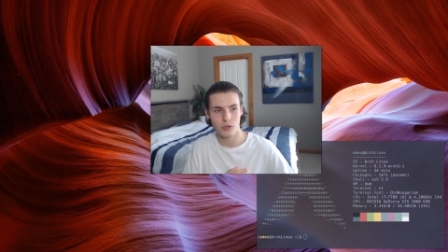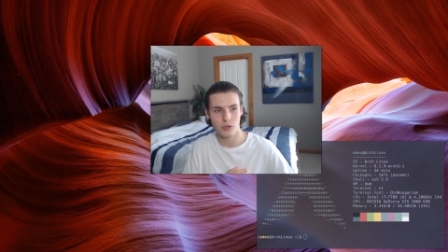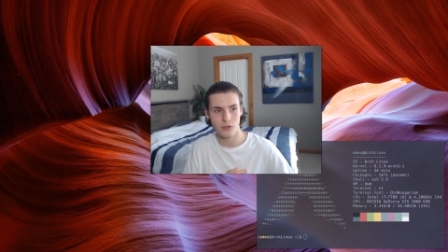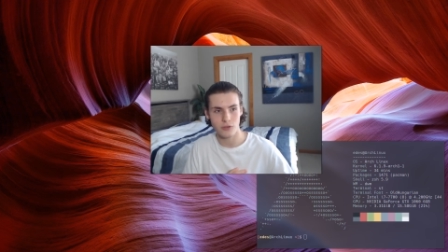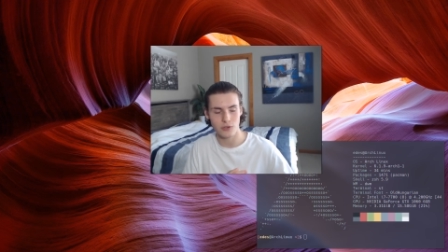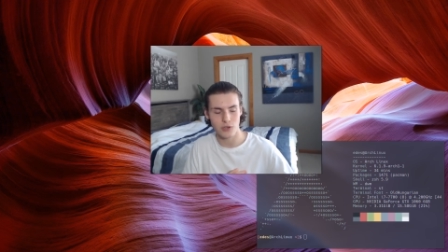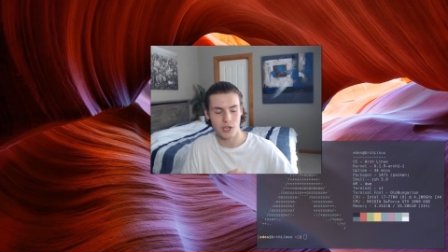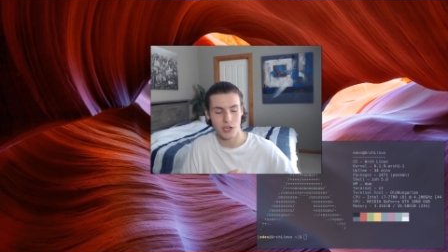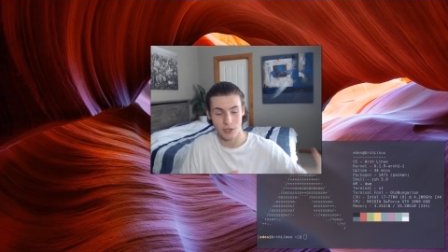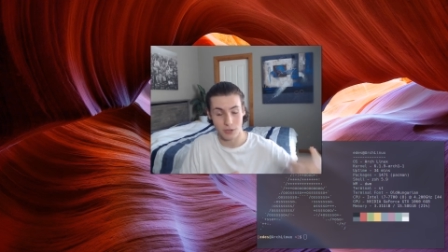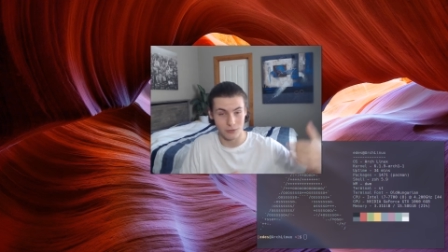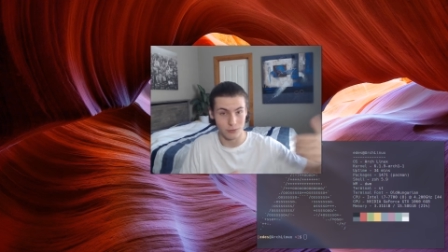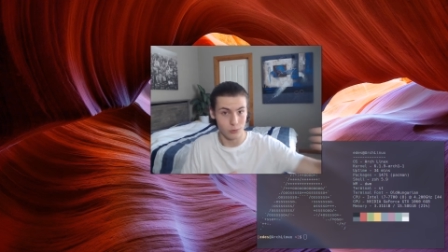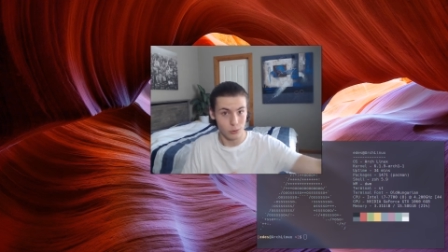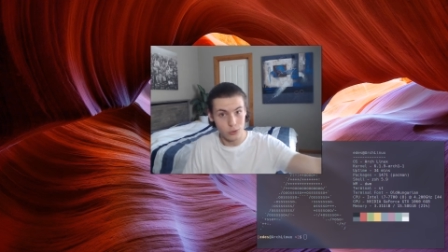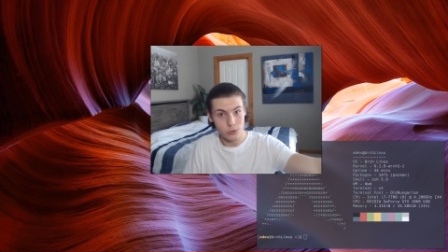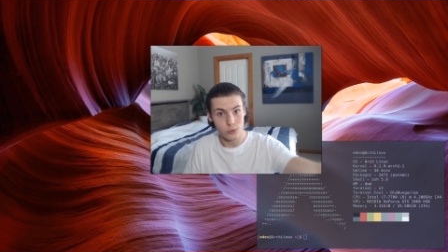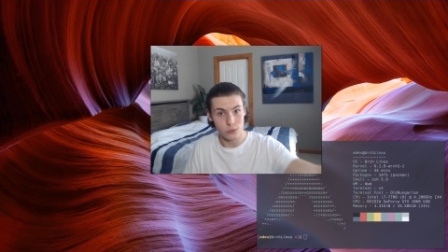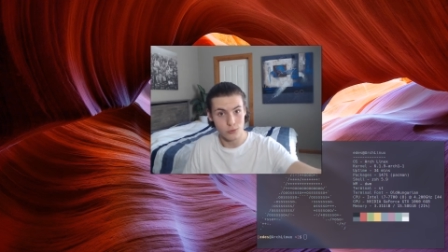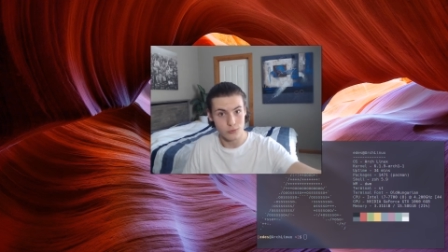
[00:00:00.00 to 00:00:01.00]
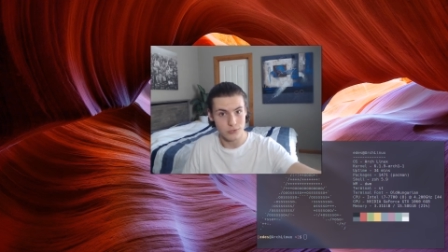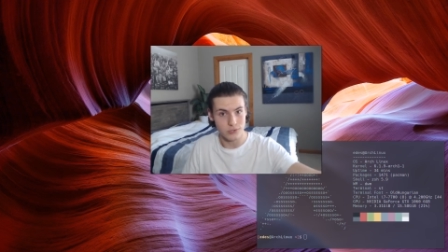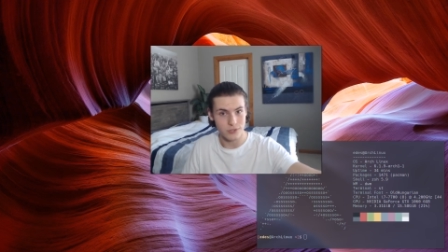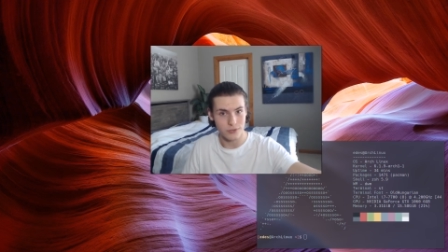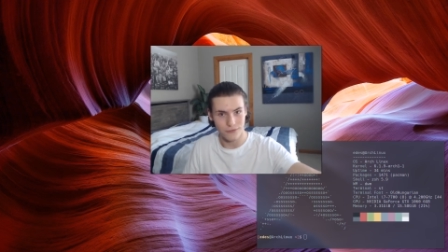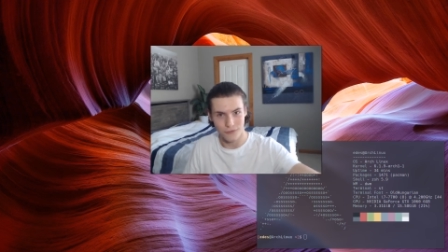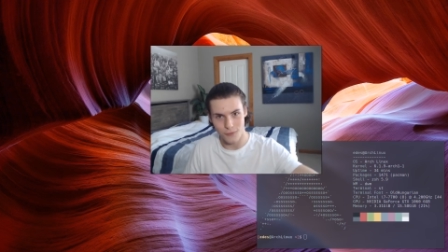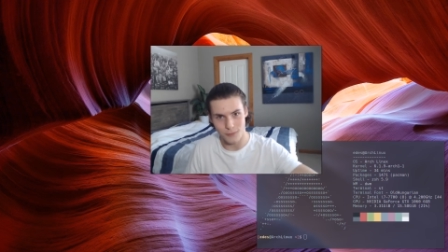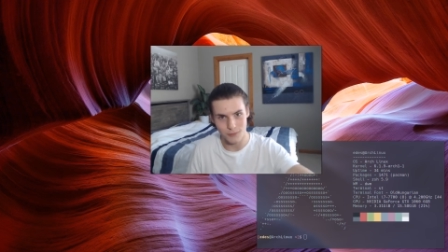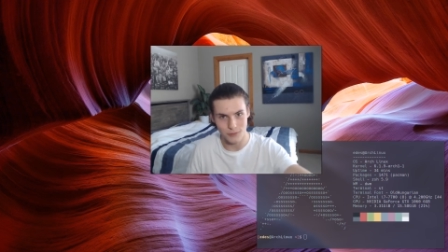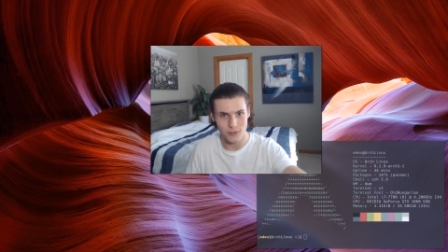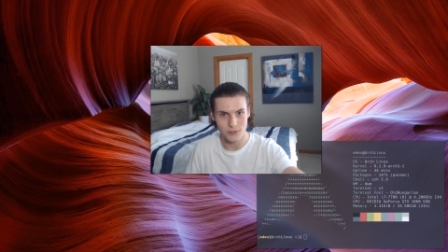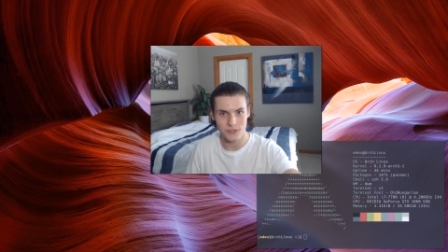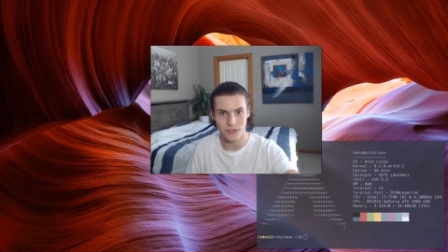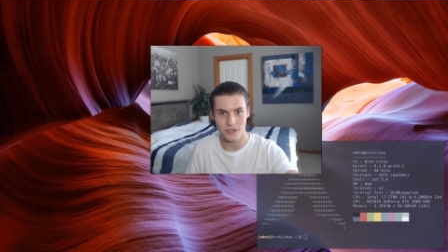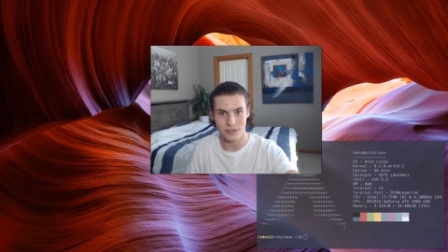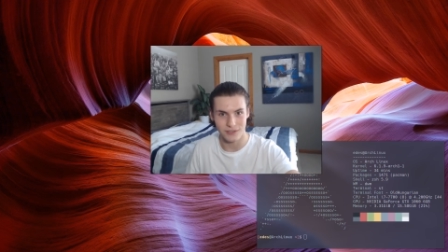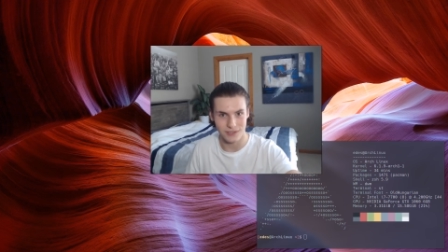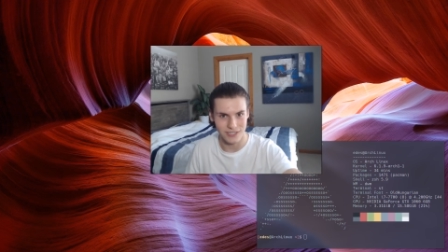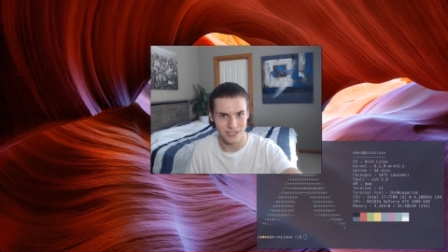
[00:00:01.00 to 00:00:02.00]
you lose from
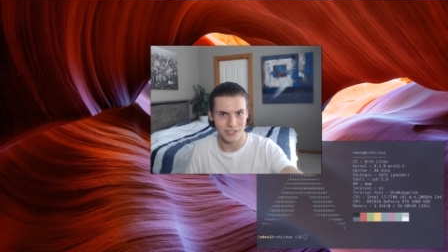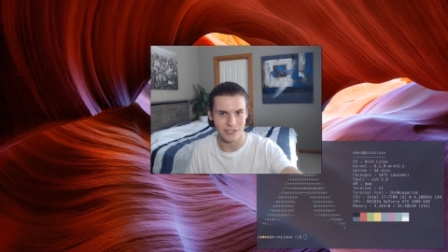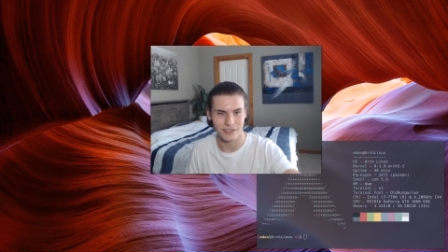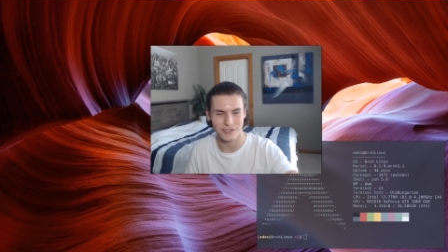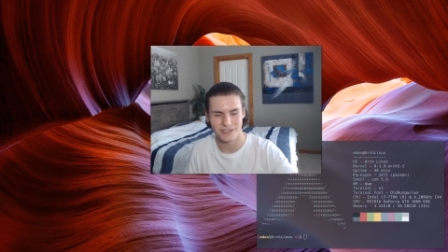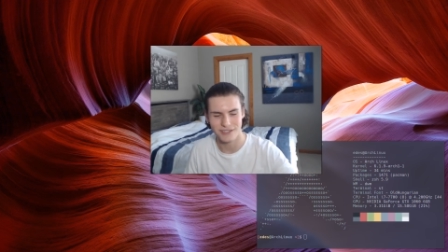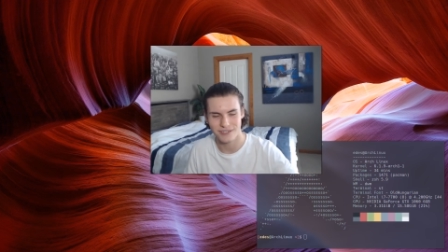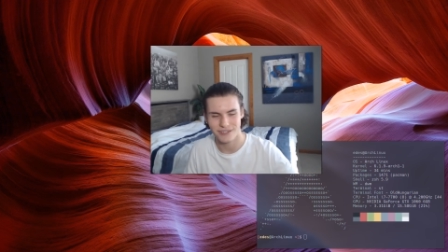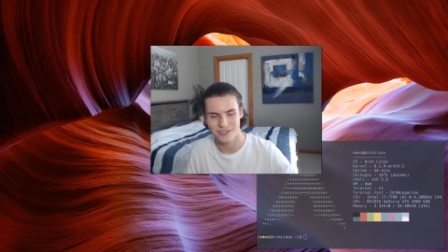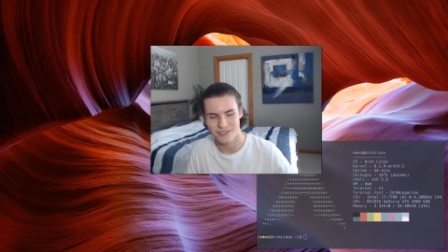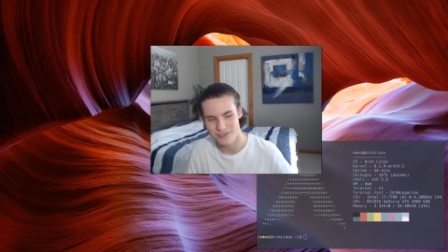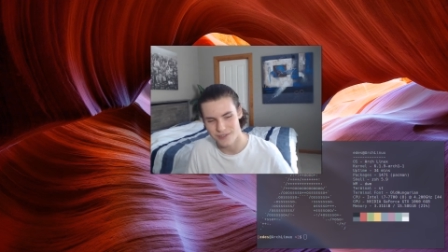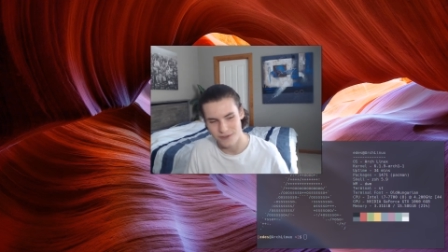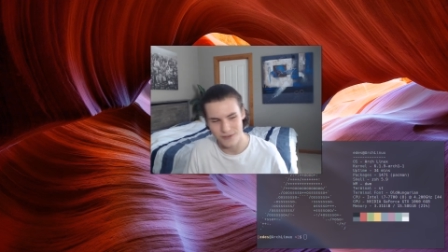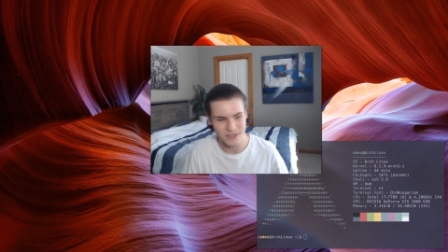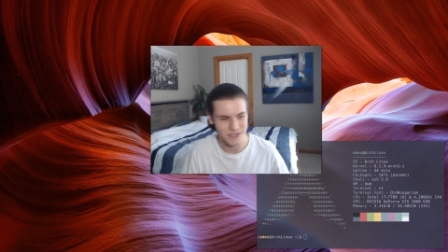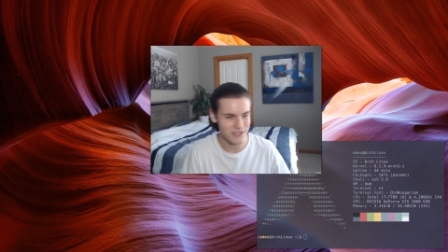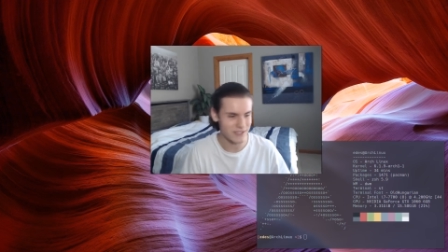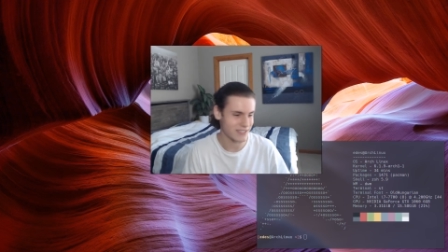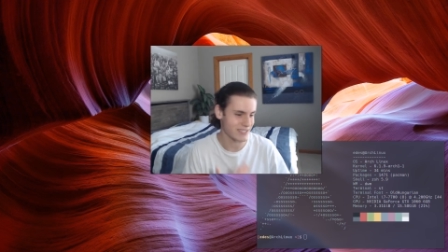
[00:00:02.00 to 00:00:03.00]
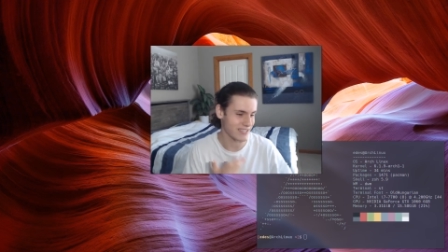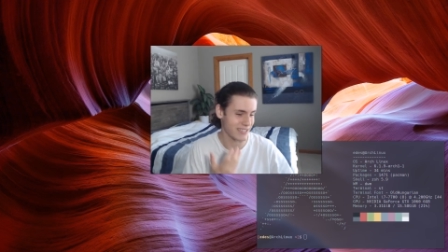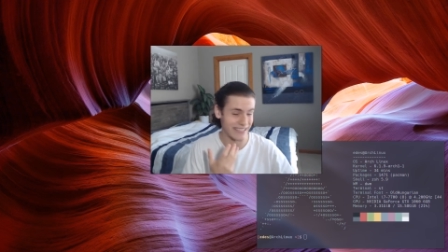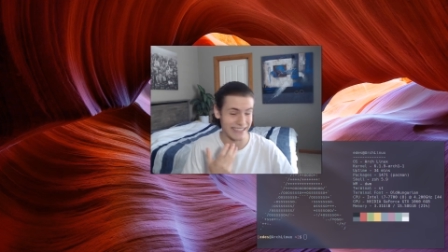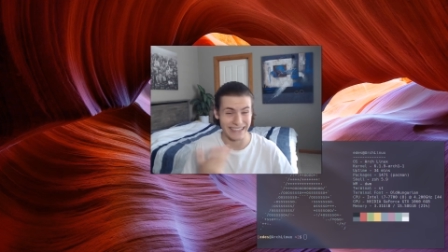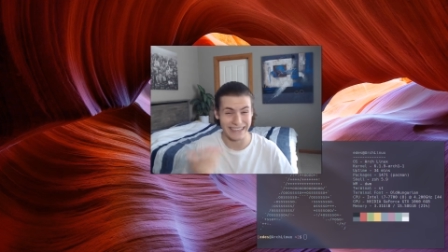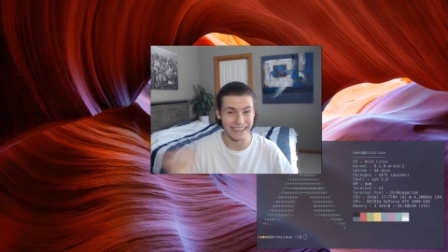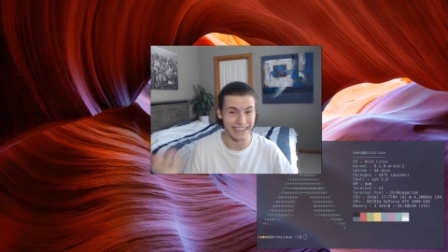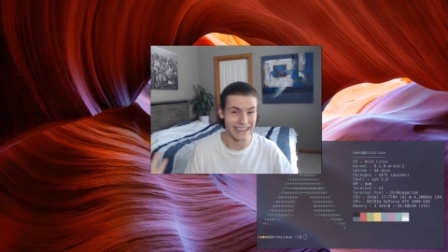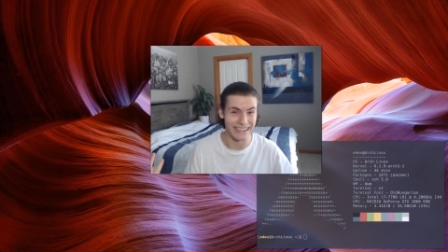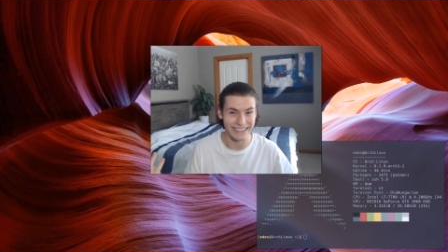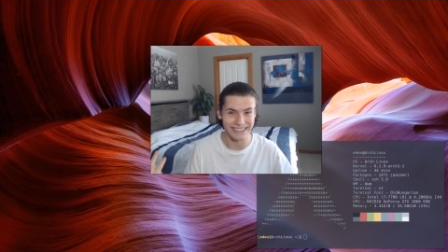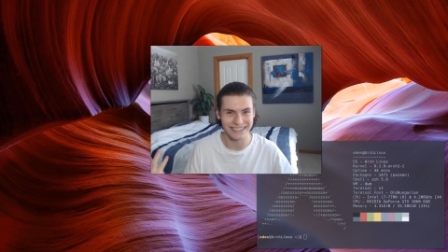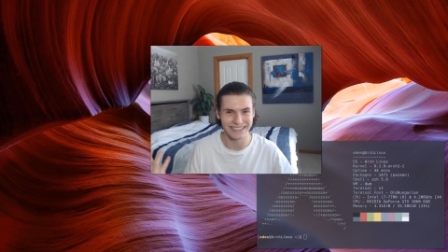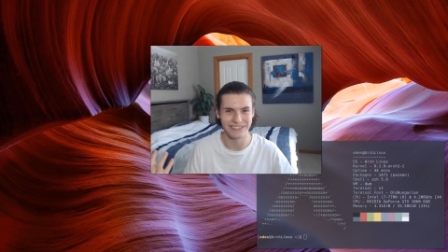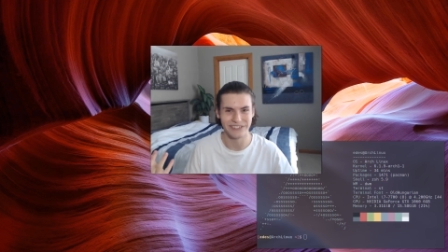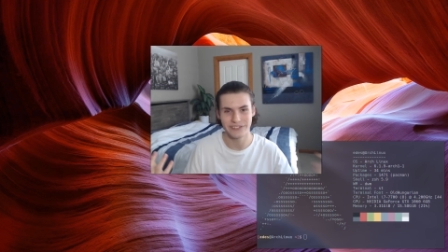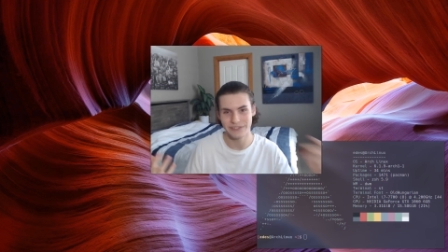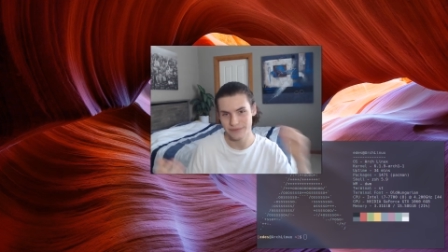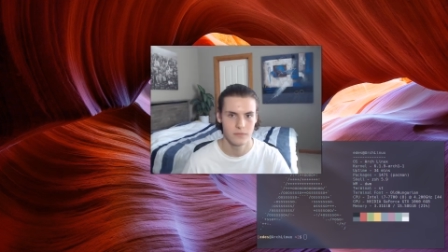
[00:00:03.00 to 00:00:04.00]
using Linux. So it's just like, ah, you
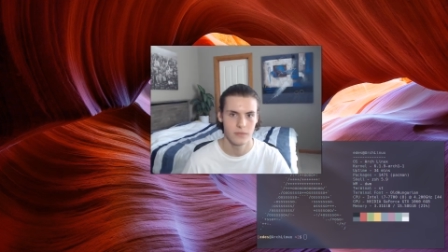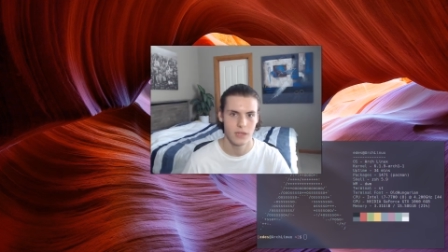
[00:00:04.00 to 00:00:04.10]
know.